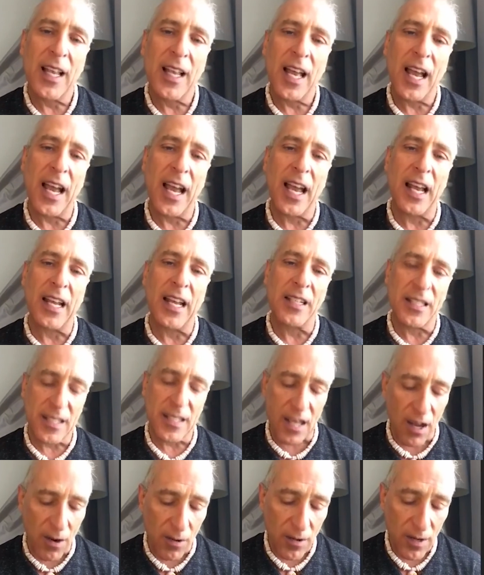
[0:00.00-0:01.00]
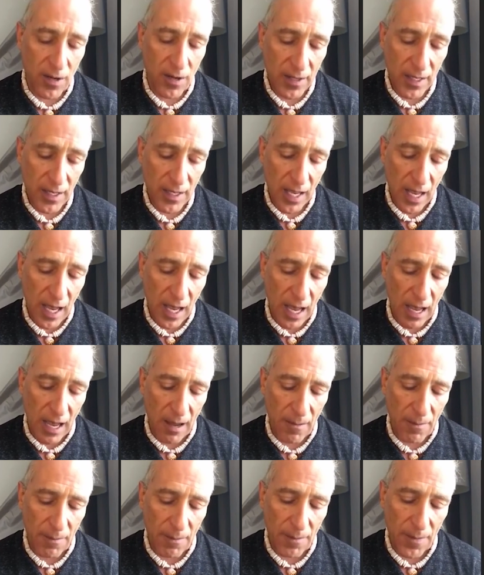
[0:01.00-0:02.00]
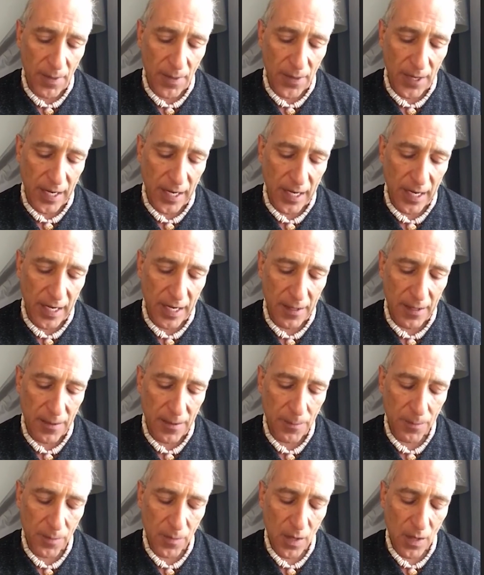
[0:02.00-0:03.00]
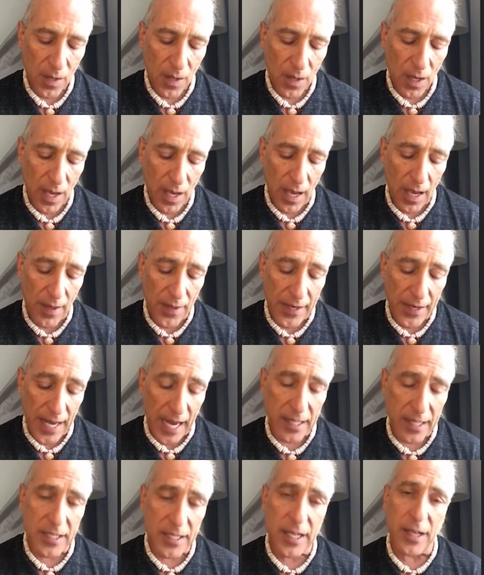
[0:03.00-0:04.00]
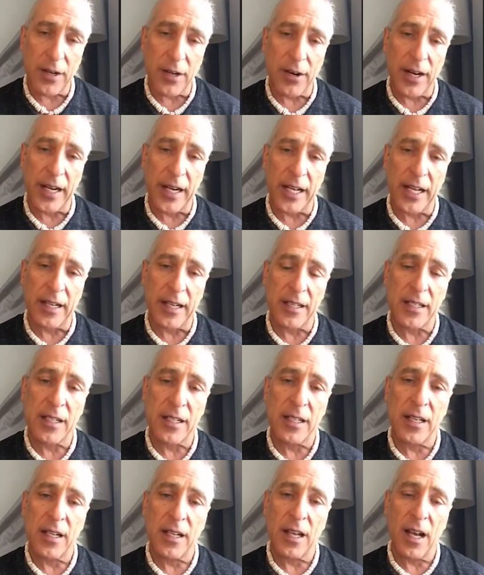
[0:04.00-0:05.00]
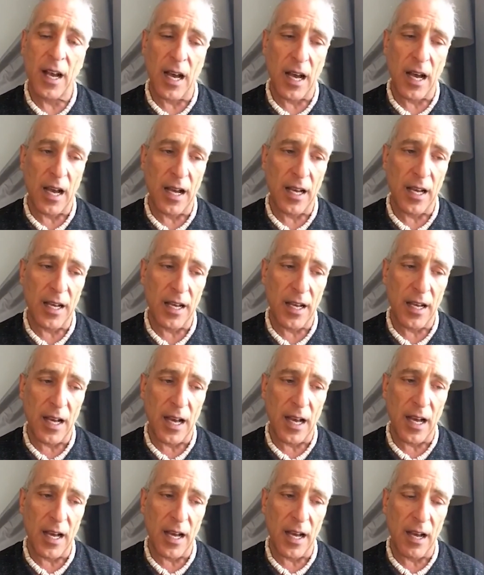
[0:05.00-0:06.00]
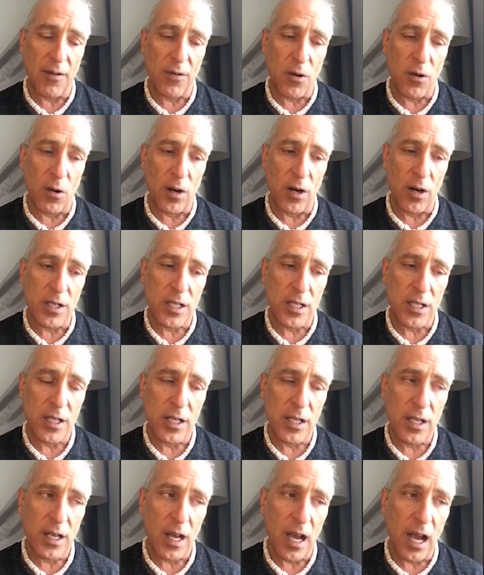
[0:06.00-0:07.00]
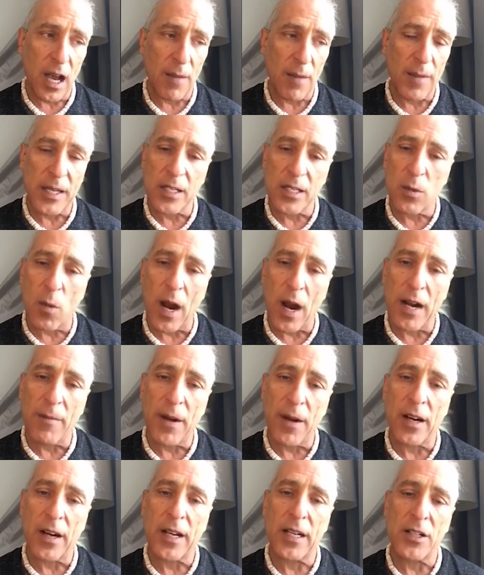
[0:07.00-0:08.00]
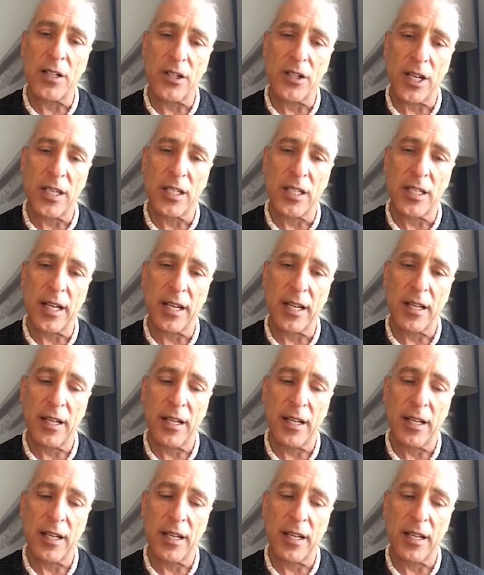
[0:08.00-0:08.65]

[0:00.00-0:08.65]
And so the next ingredient, of course, is the white American ginseng.